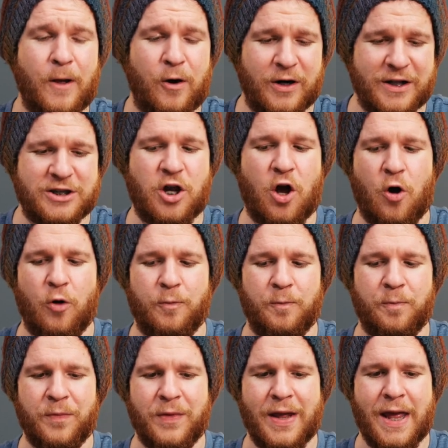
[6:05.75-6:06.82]
on its own.
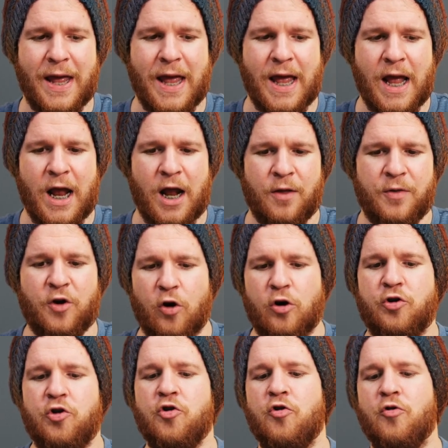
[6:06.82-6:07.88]
The
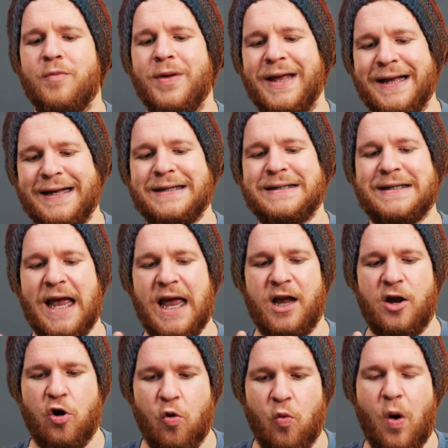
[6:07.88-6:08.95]
Dark Tomb is a
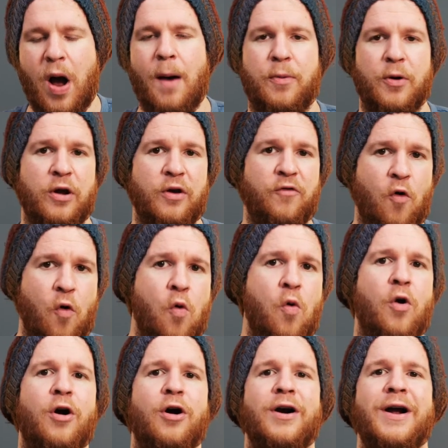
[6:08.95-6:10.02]
cooperative
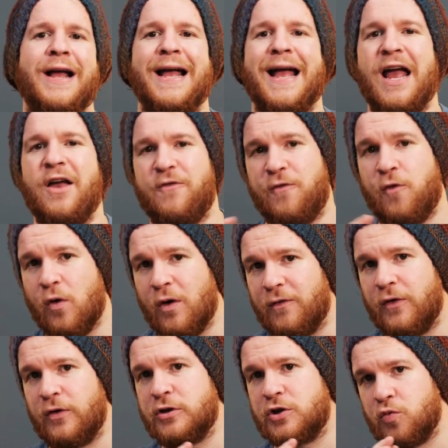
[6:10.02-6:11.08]
or a
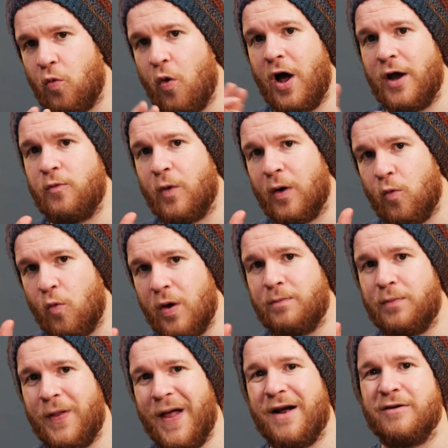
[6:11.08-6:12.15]
4-versus-1 where
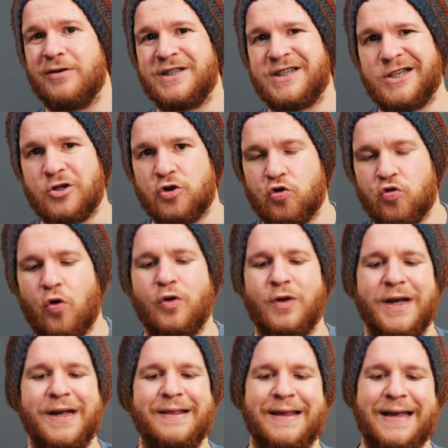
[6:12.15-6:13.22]
one player is
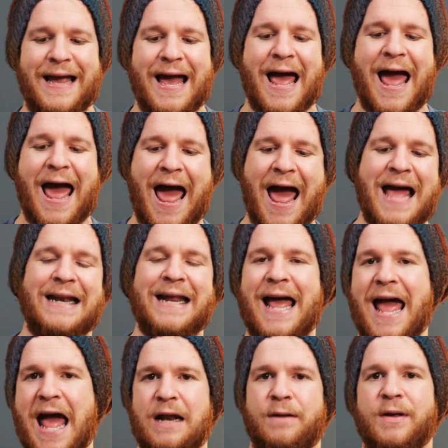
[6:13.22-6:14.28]
controlling the
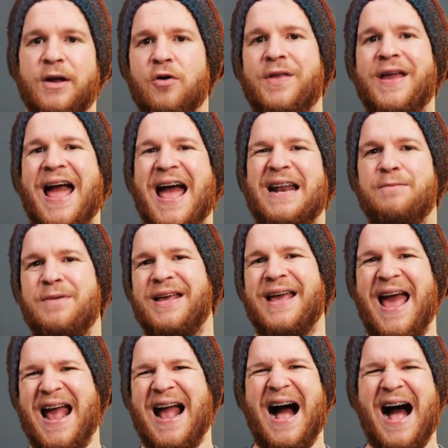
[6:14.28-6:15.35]
head enemy or the enemy
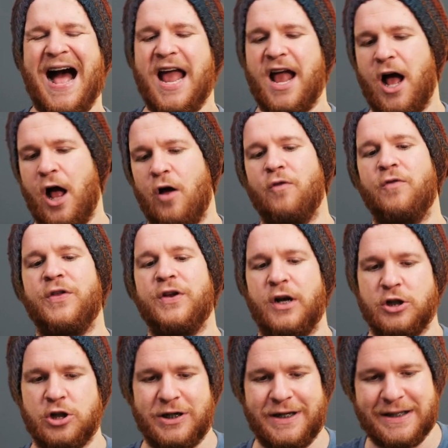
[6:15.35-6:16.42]
AI of the
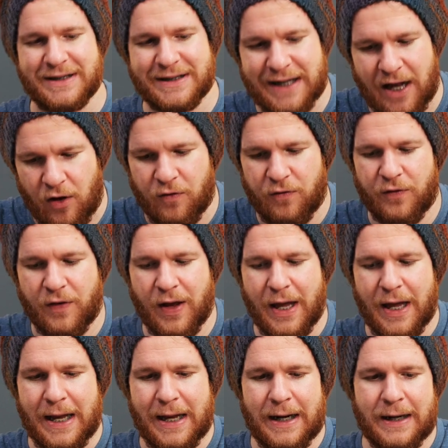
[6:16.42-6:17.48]
dungeon itself.
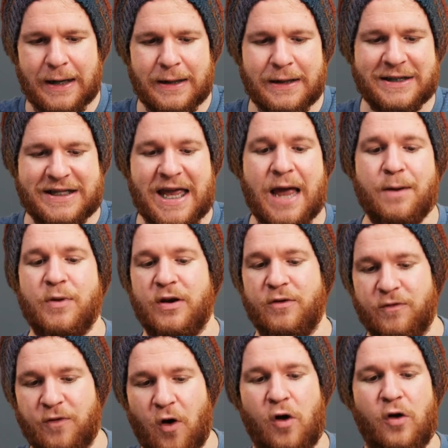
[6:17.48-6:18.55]
This game
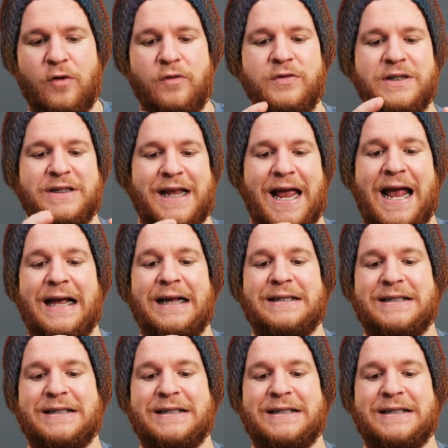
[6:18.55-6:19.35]
involves a